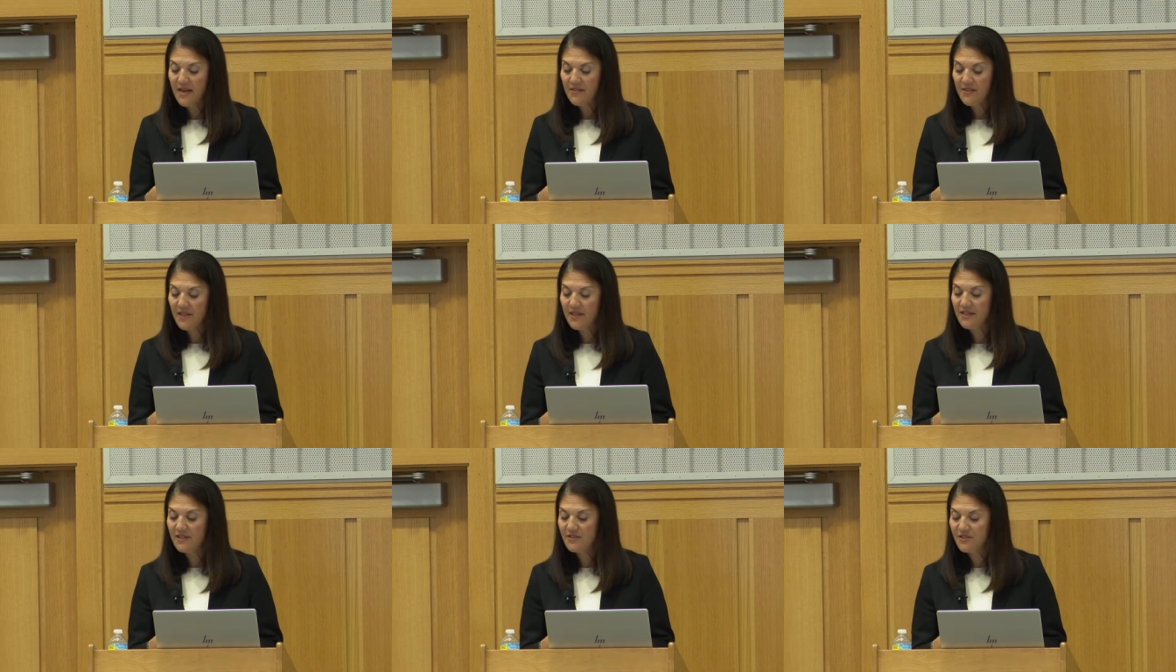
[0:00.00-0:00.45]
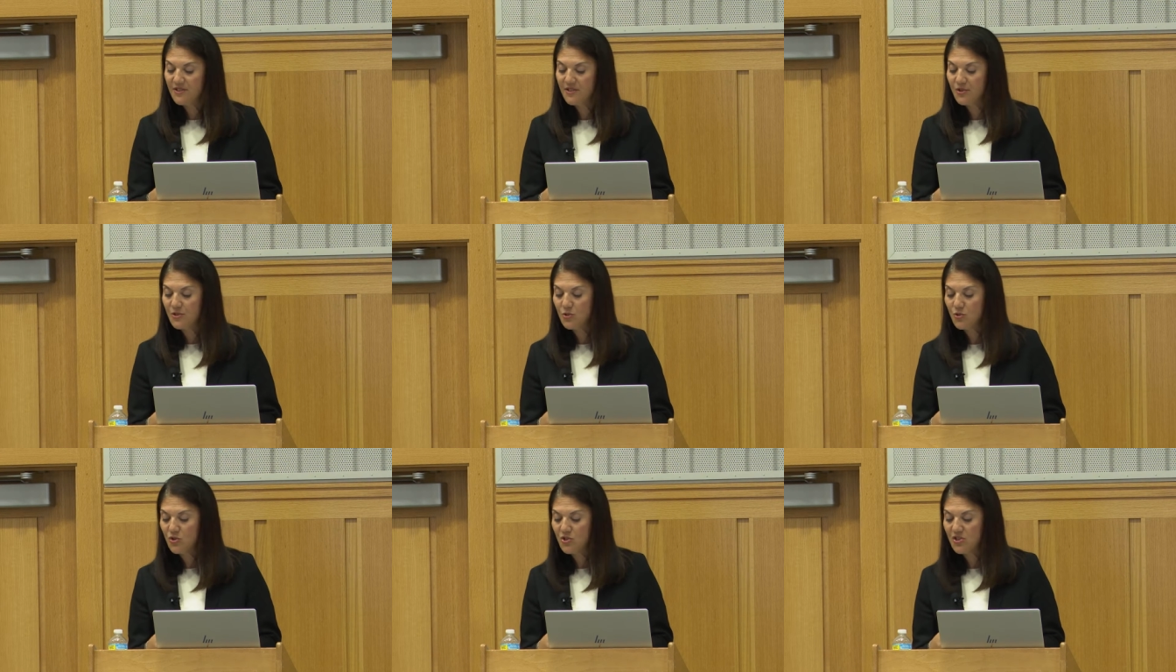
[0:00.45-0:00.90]
that
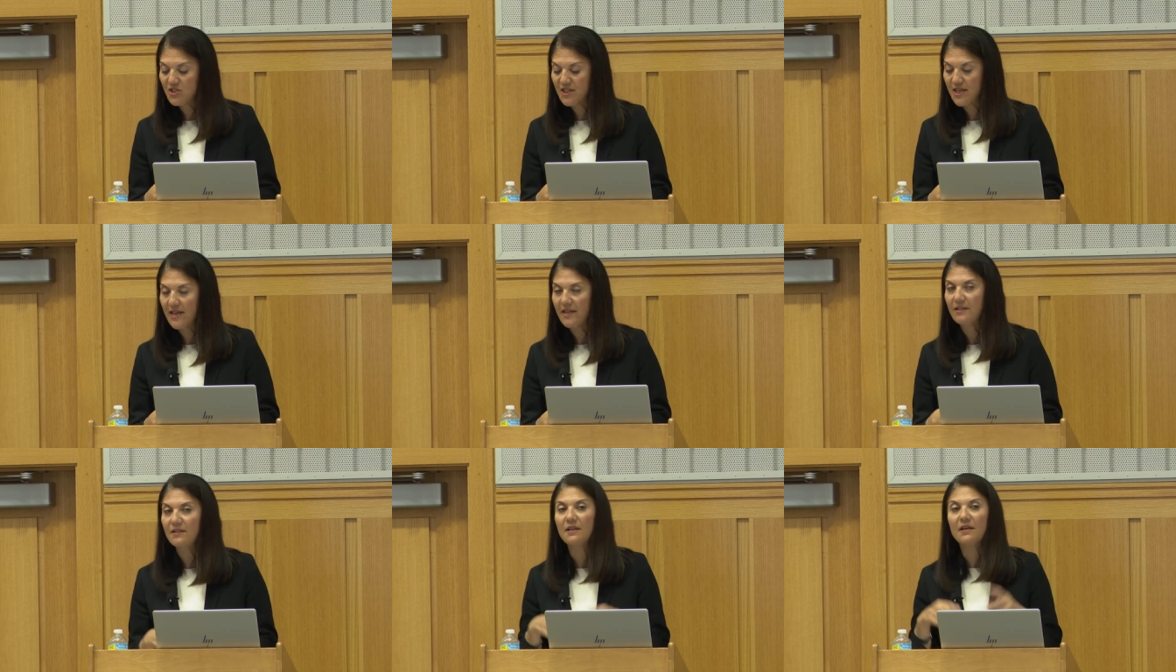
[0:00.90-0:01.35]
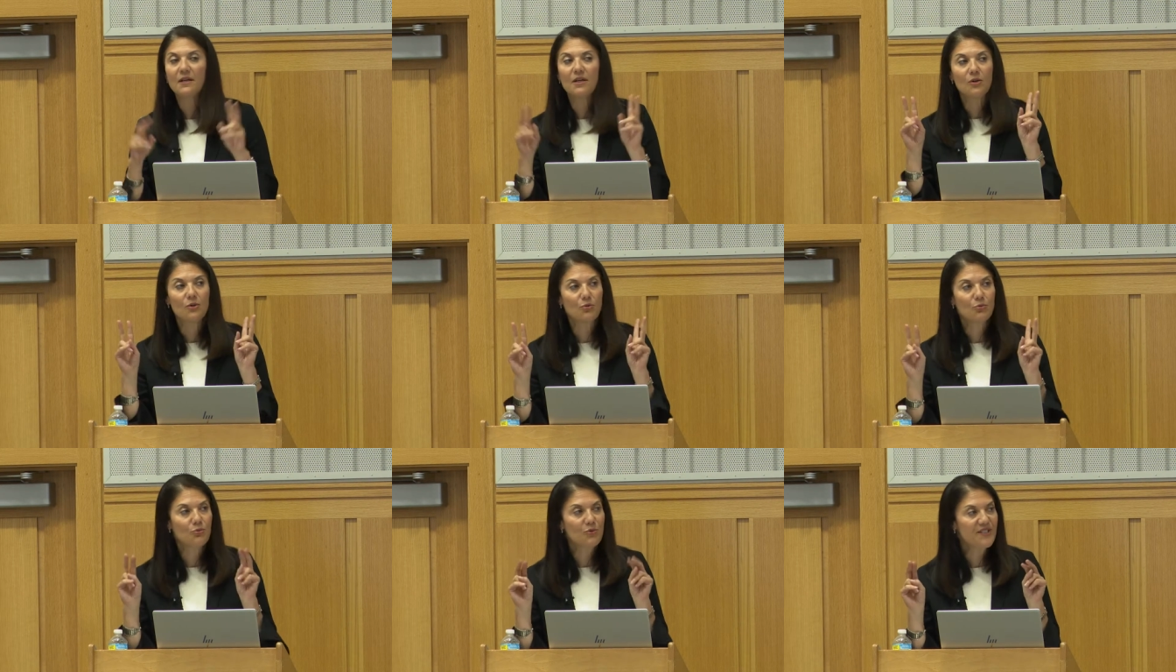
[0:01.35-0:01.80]
institutions can
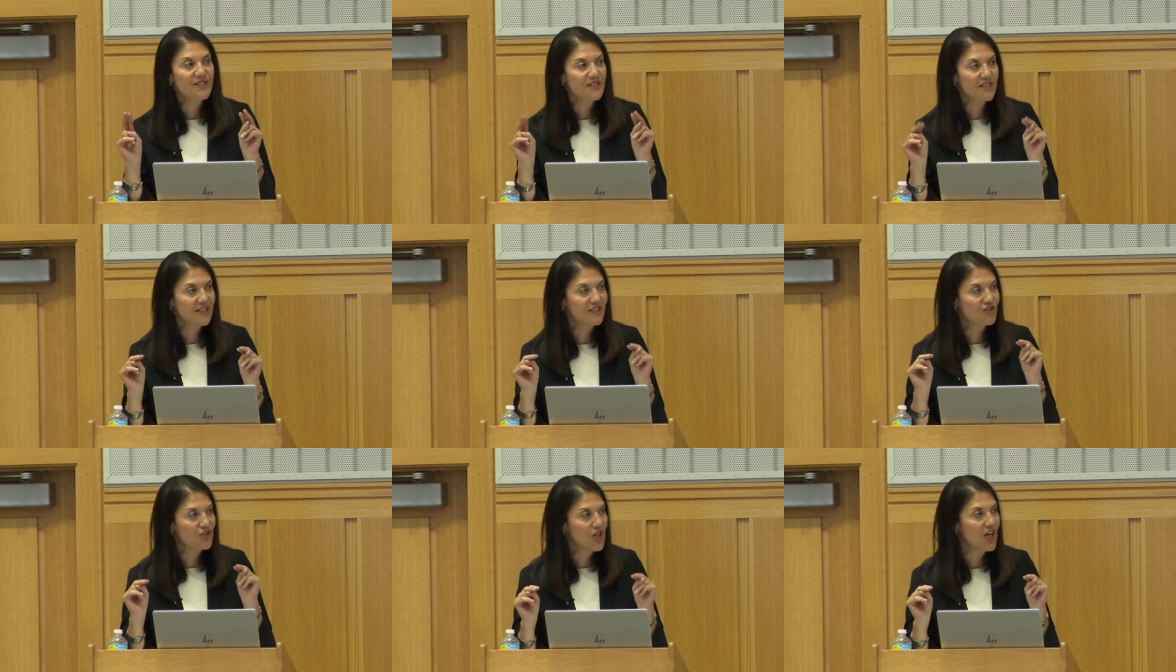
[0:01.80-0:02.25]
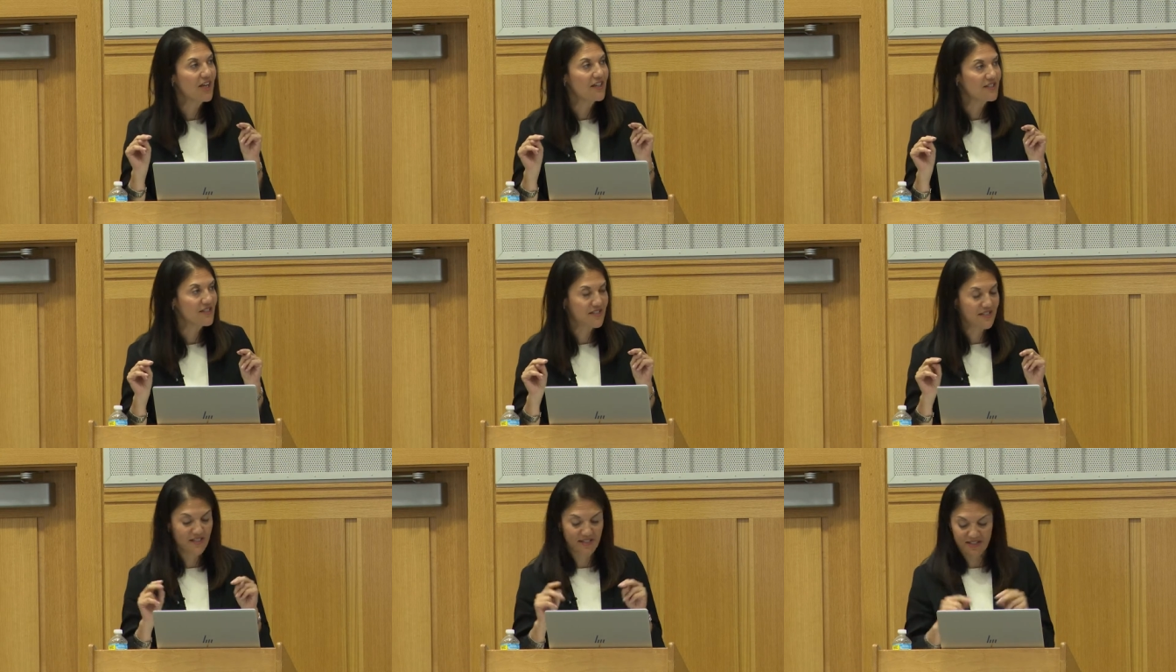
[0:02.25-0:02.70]
risk
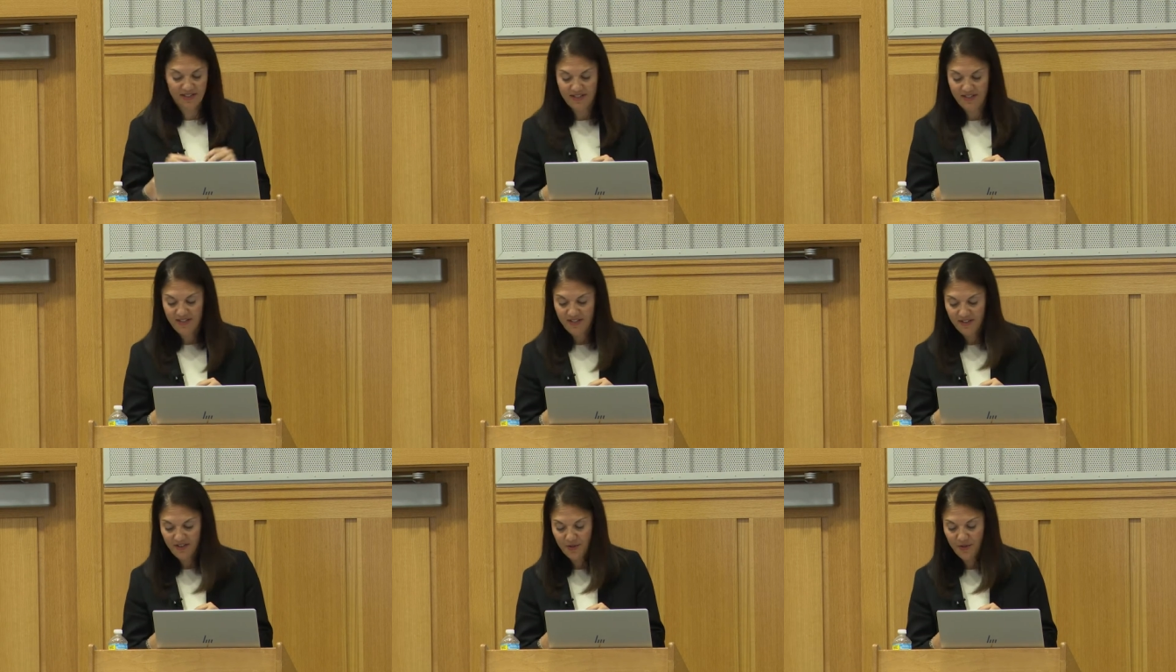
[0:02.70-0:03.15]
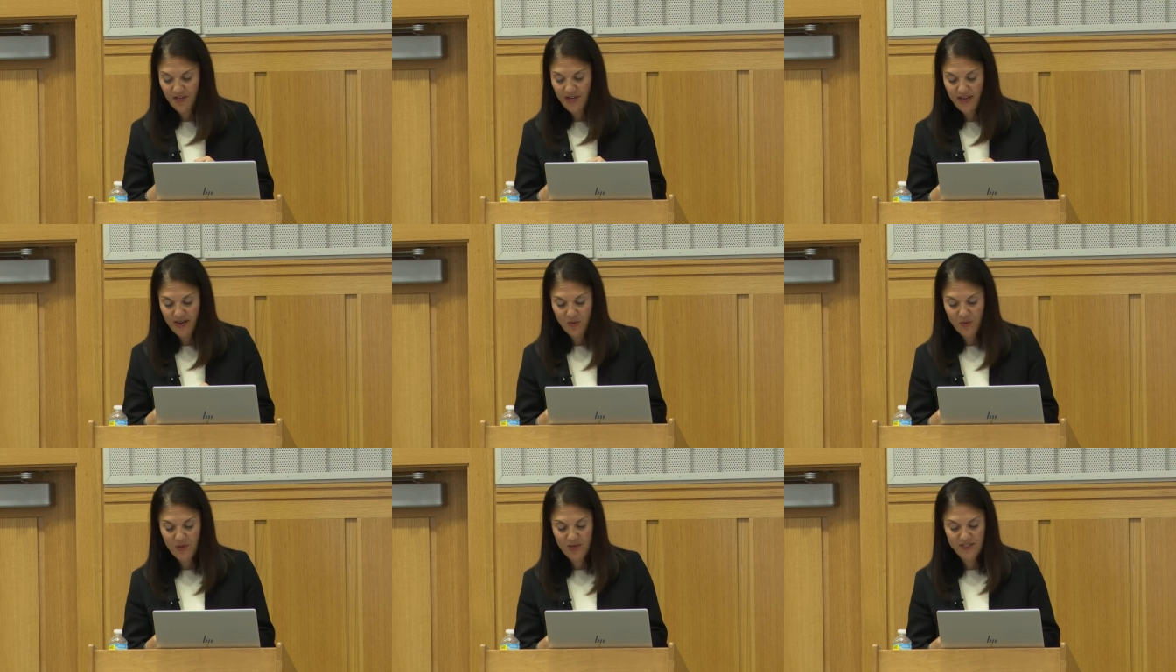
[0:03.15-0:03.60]
adjust their
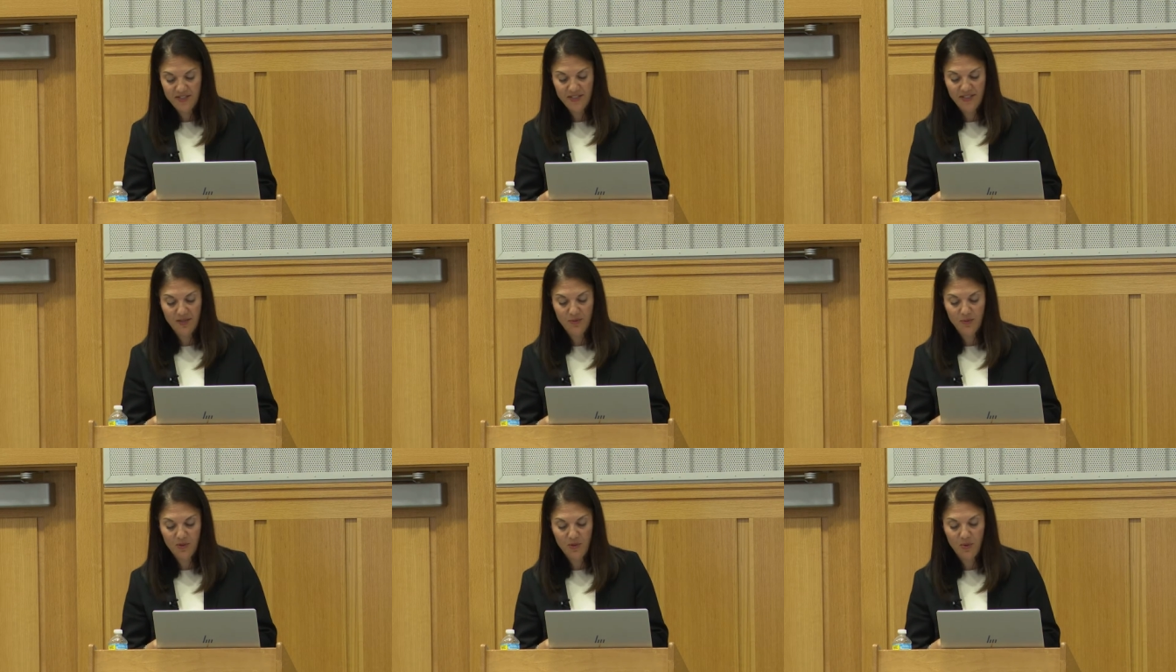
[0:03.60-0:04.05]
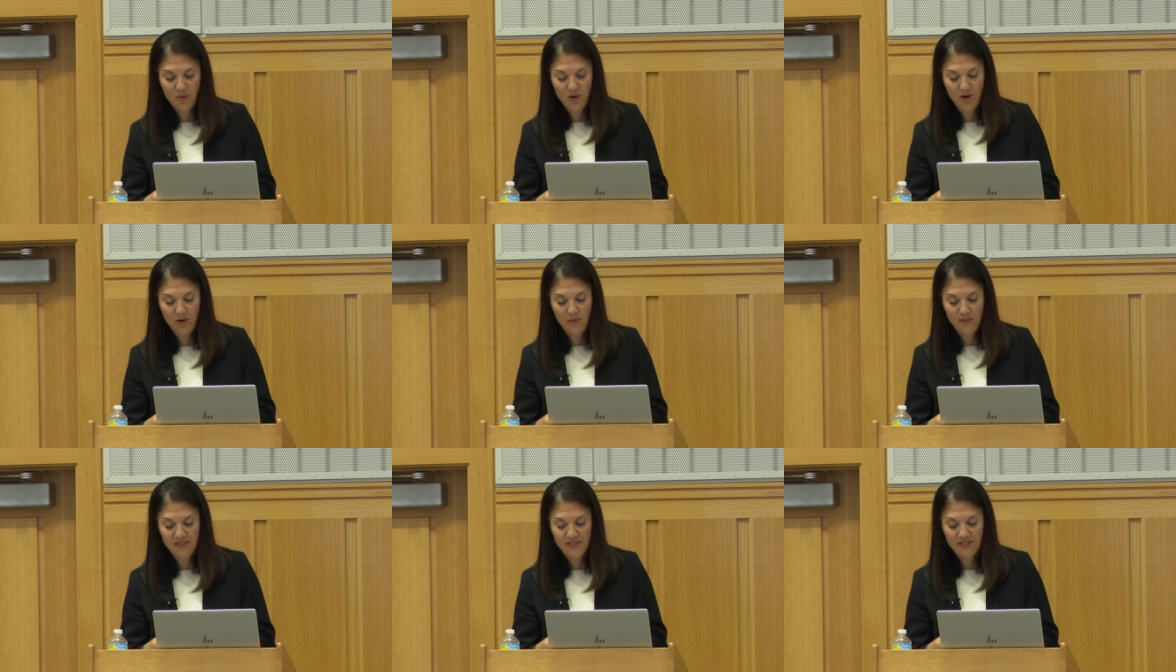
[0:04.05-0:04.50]
KYC
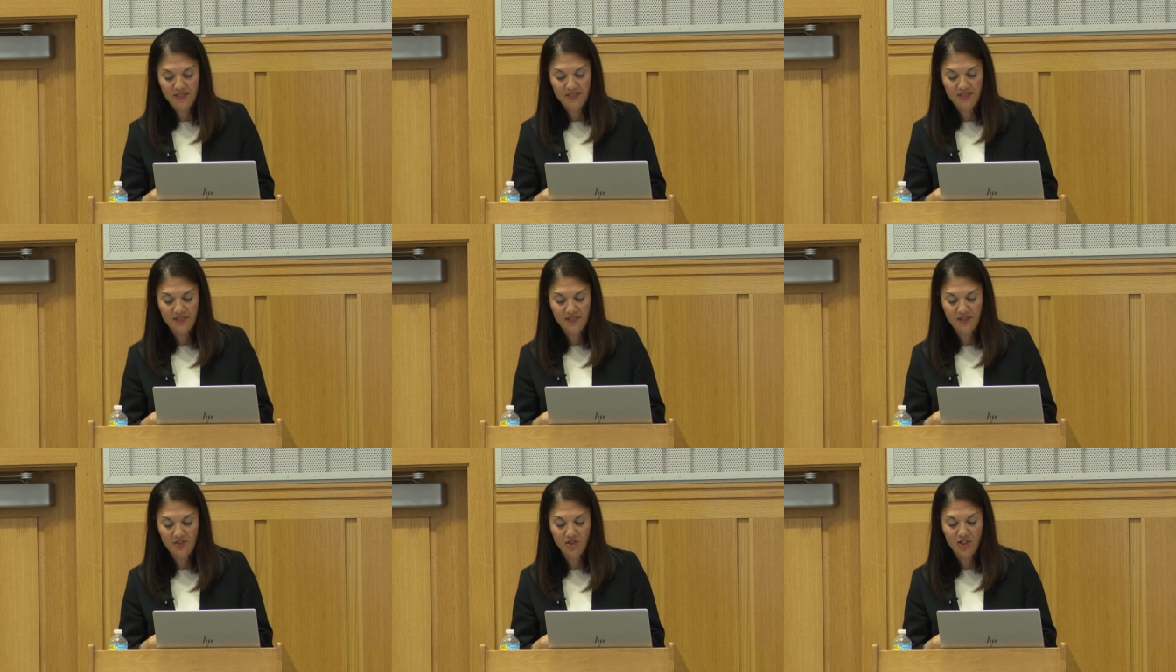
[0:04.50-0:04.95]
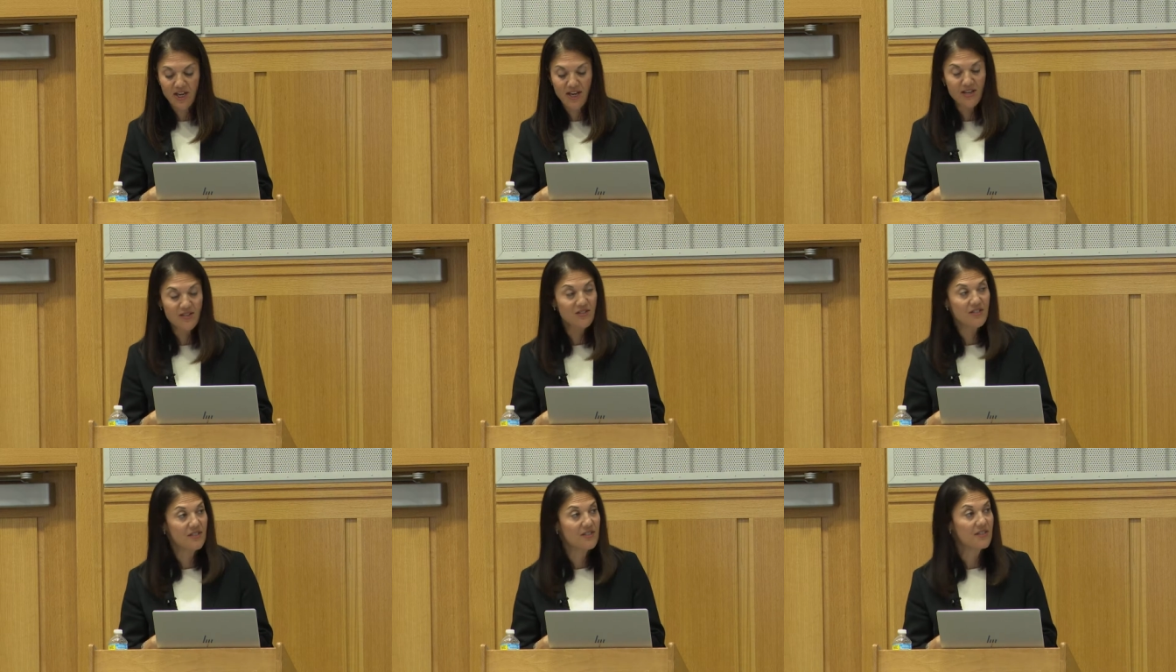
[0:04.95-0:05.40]
requirements in such
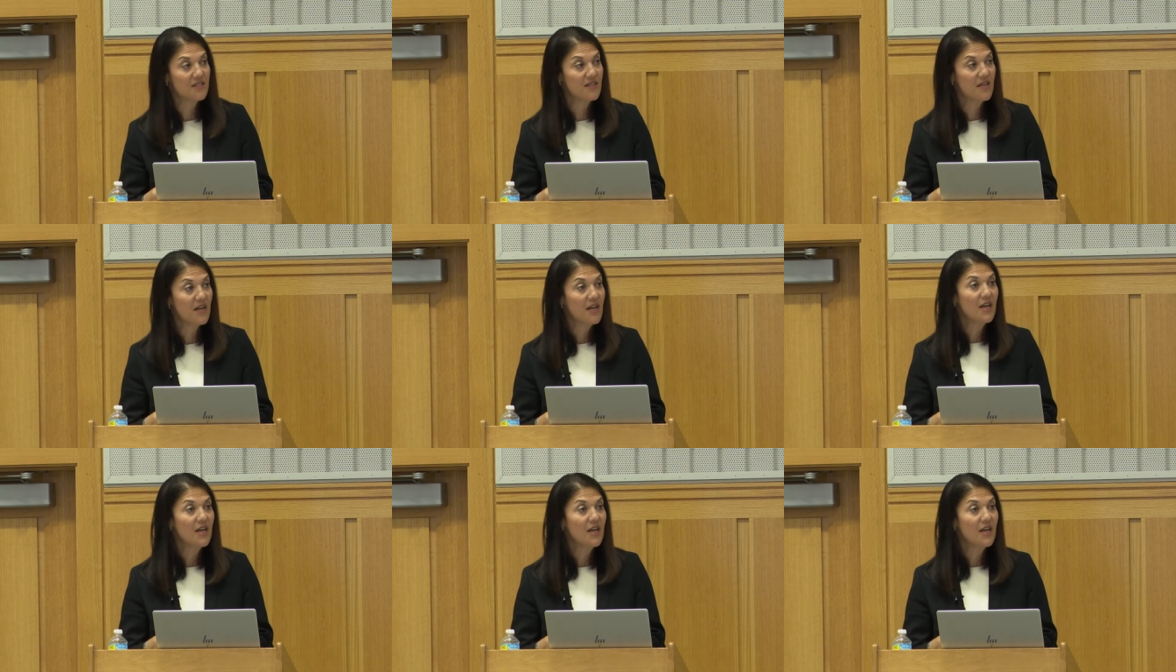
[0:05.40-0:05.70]
cases